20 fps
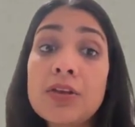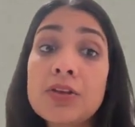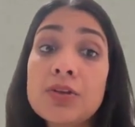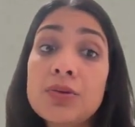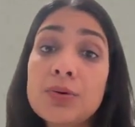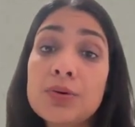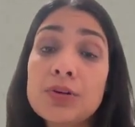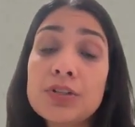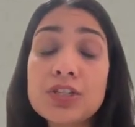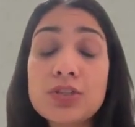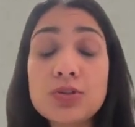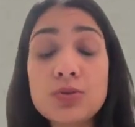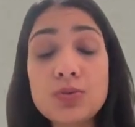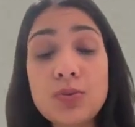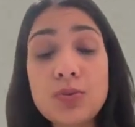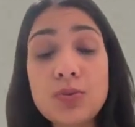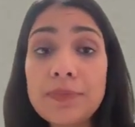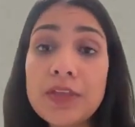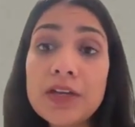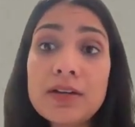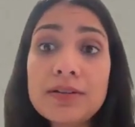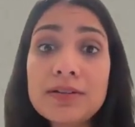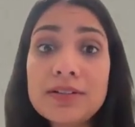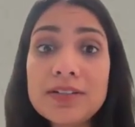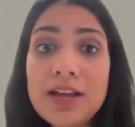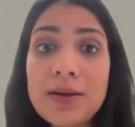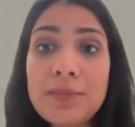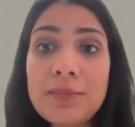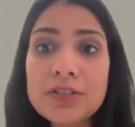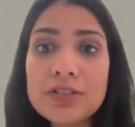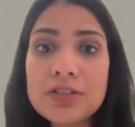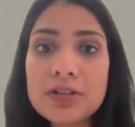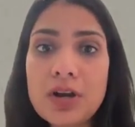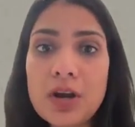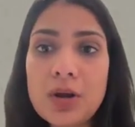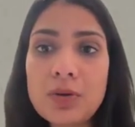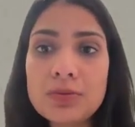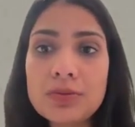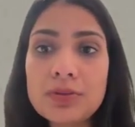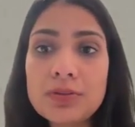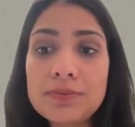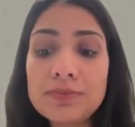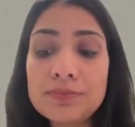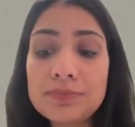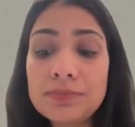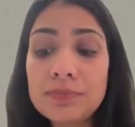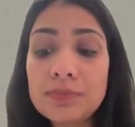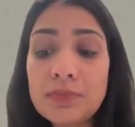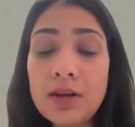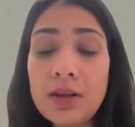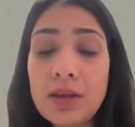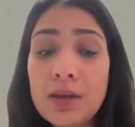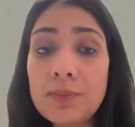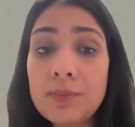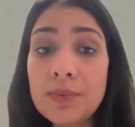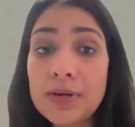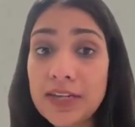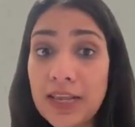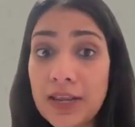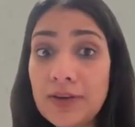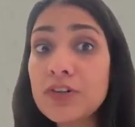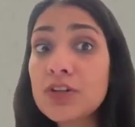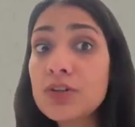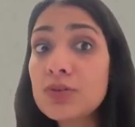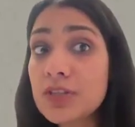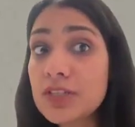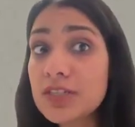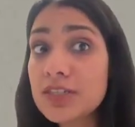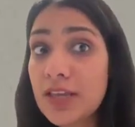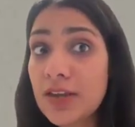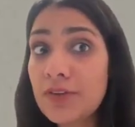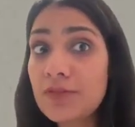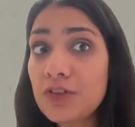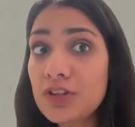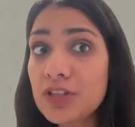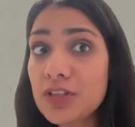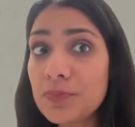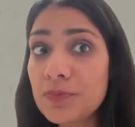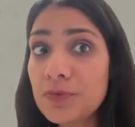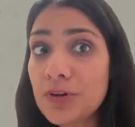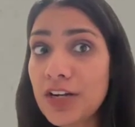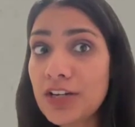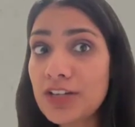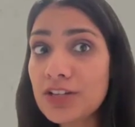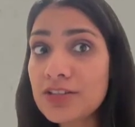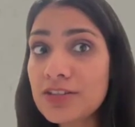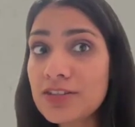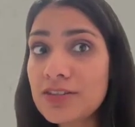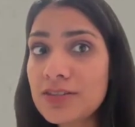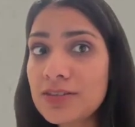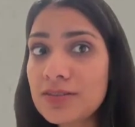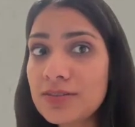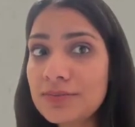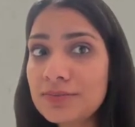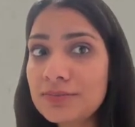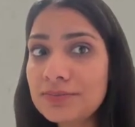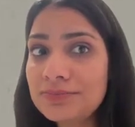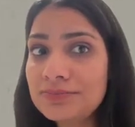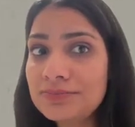You could swap the numbers around. But can we do the same for subtractions?